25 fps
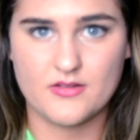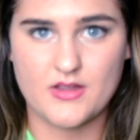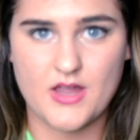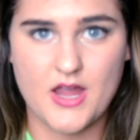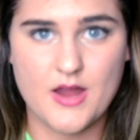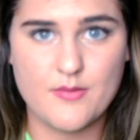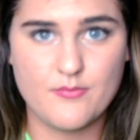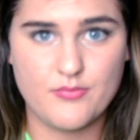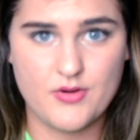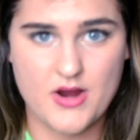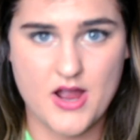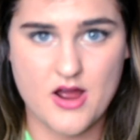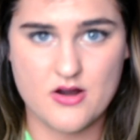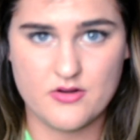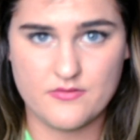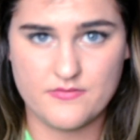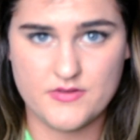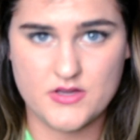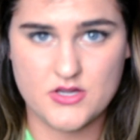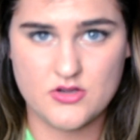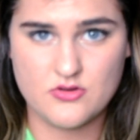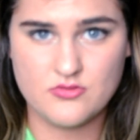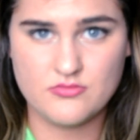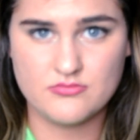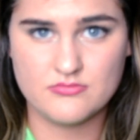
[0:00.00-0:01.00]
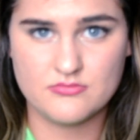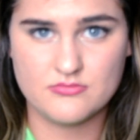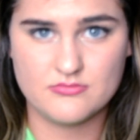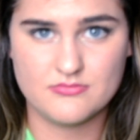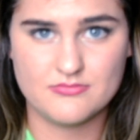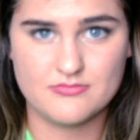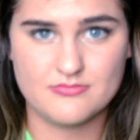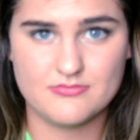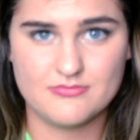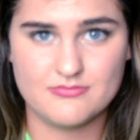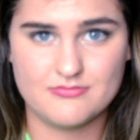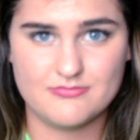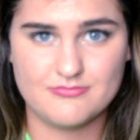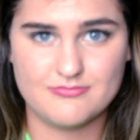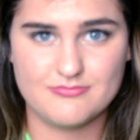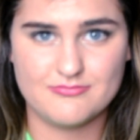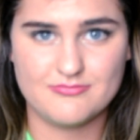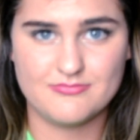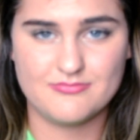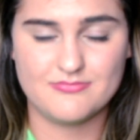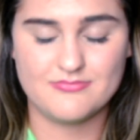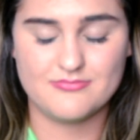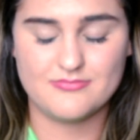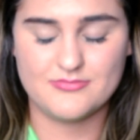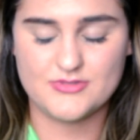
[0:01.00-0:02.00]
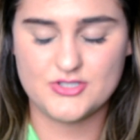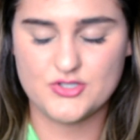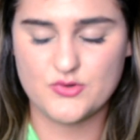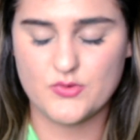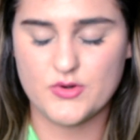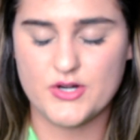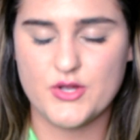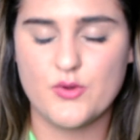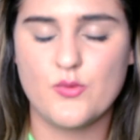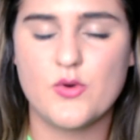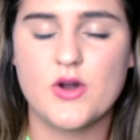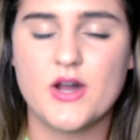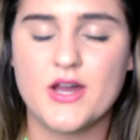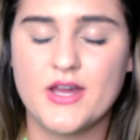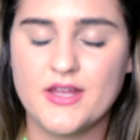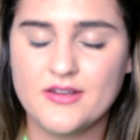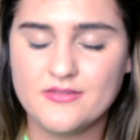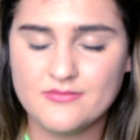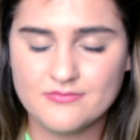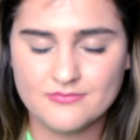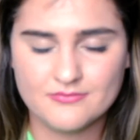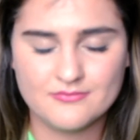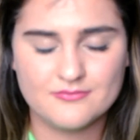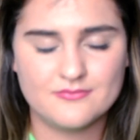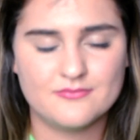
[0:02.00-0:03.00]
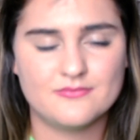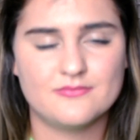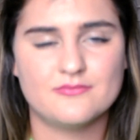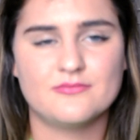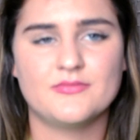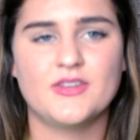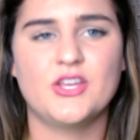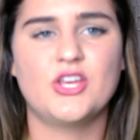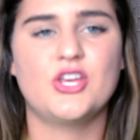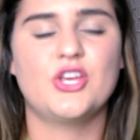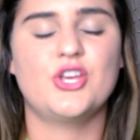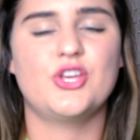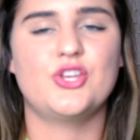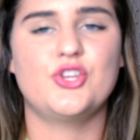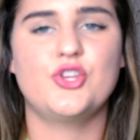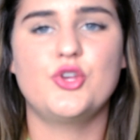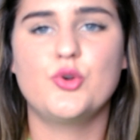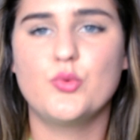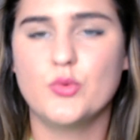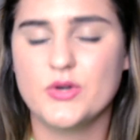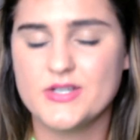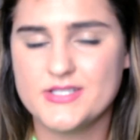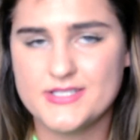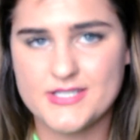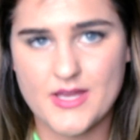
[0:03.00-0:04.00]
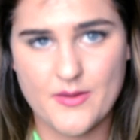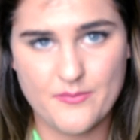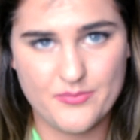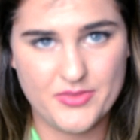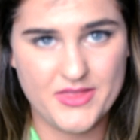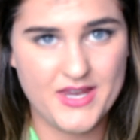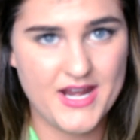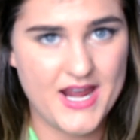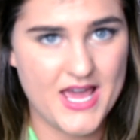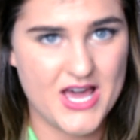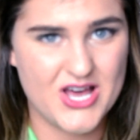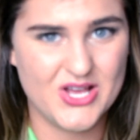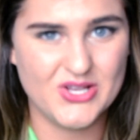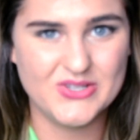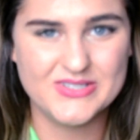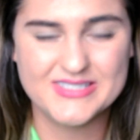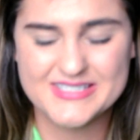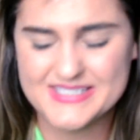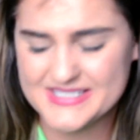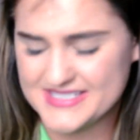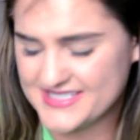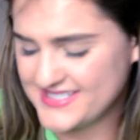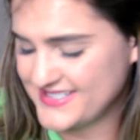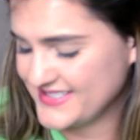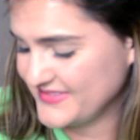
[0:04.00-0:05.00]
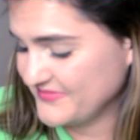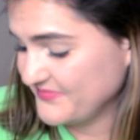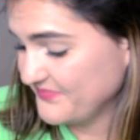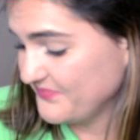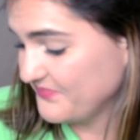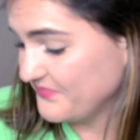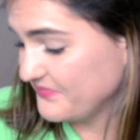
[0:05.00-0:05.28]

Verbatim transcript: I'm proud of you. 21, you were something else.